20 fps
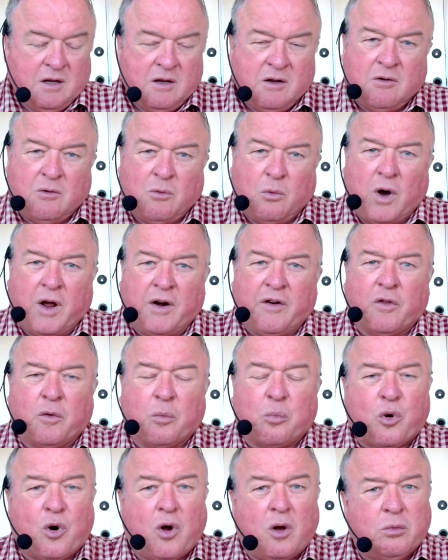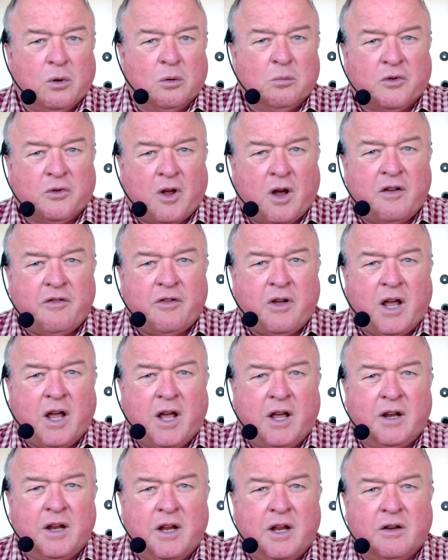one of the problems I've
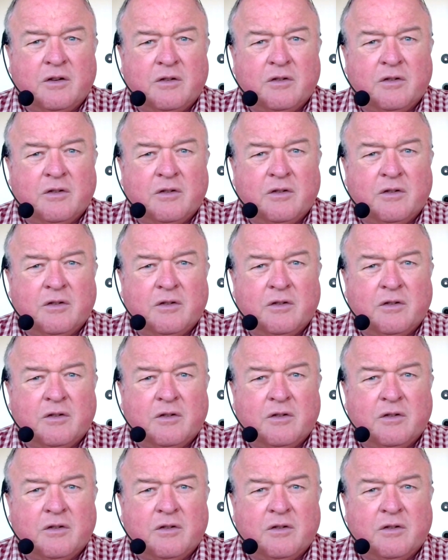had in